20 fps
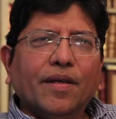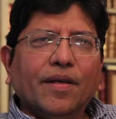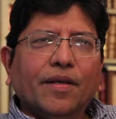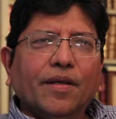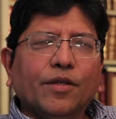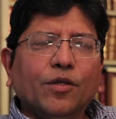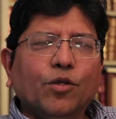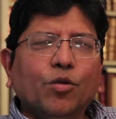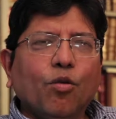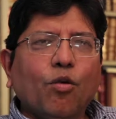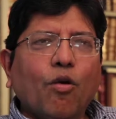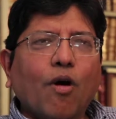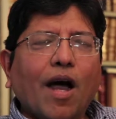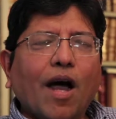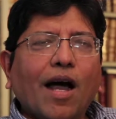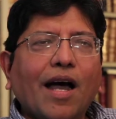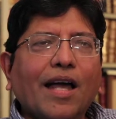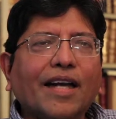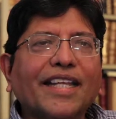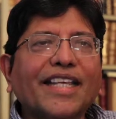you
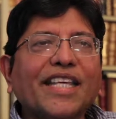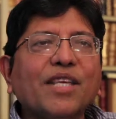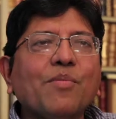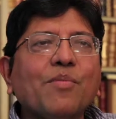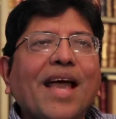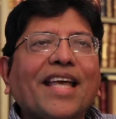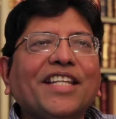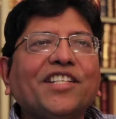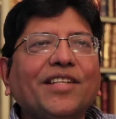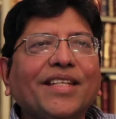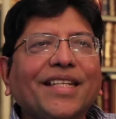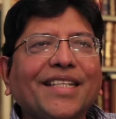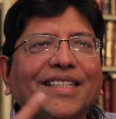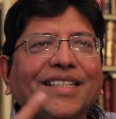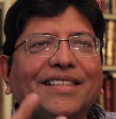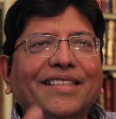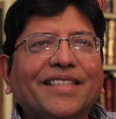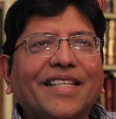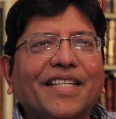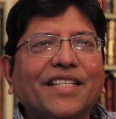are imagining
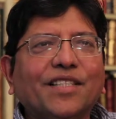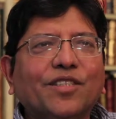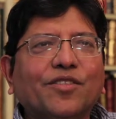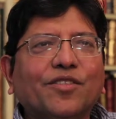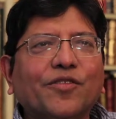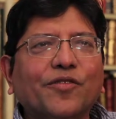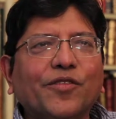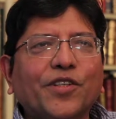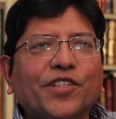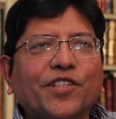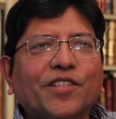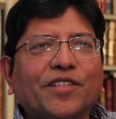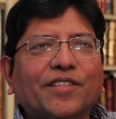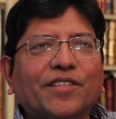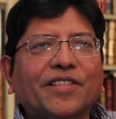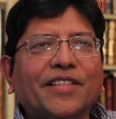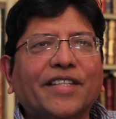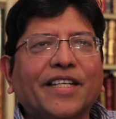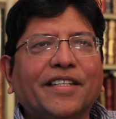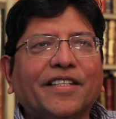things which is
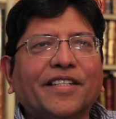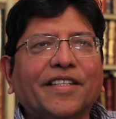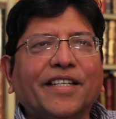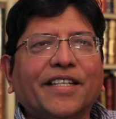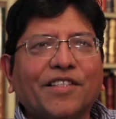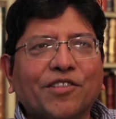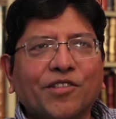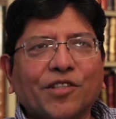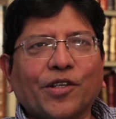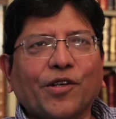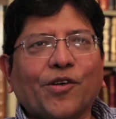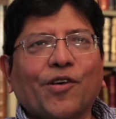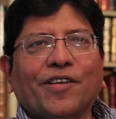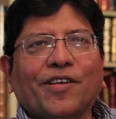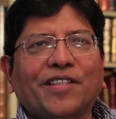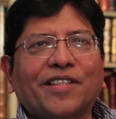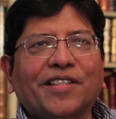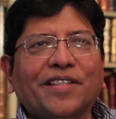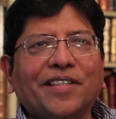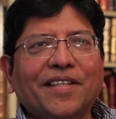creating
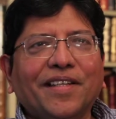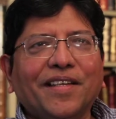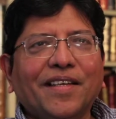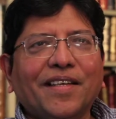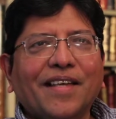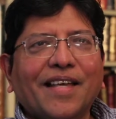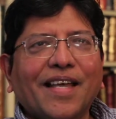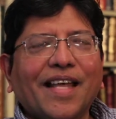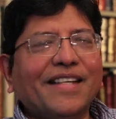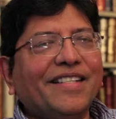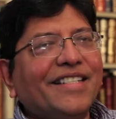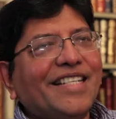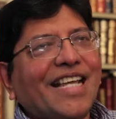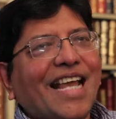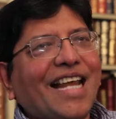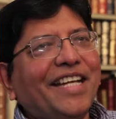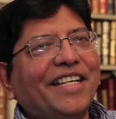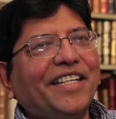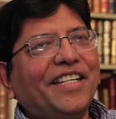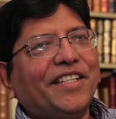insecurity, and
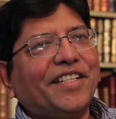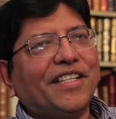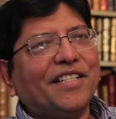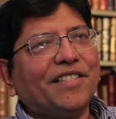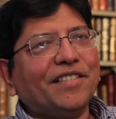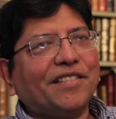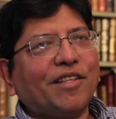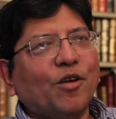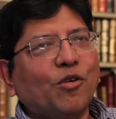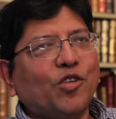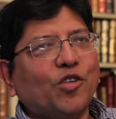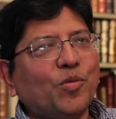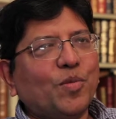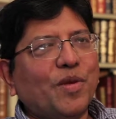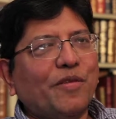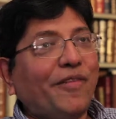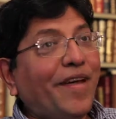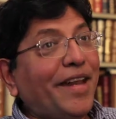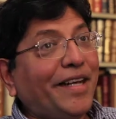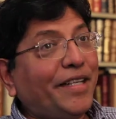reality turns out to be
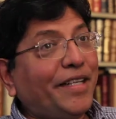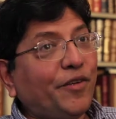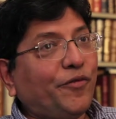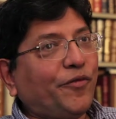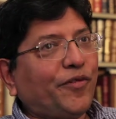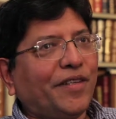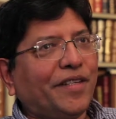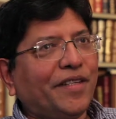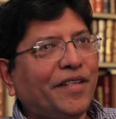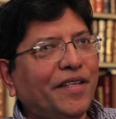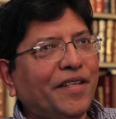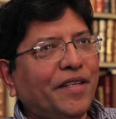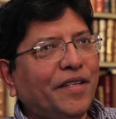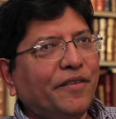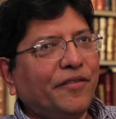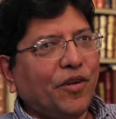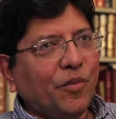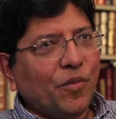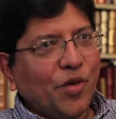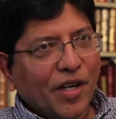very different
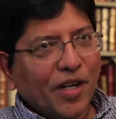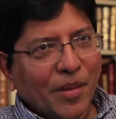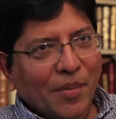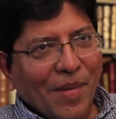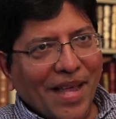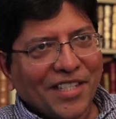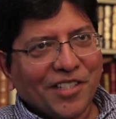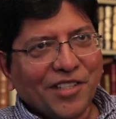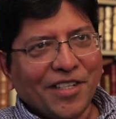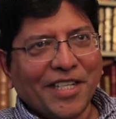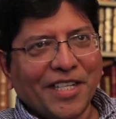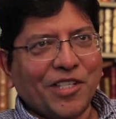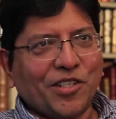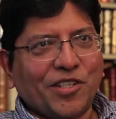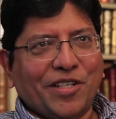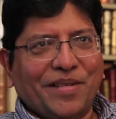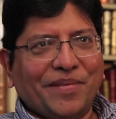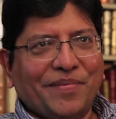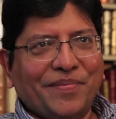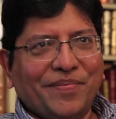from your imagination?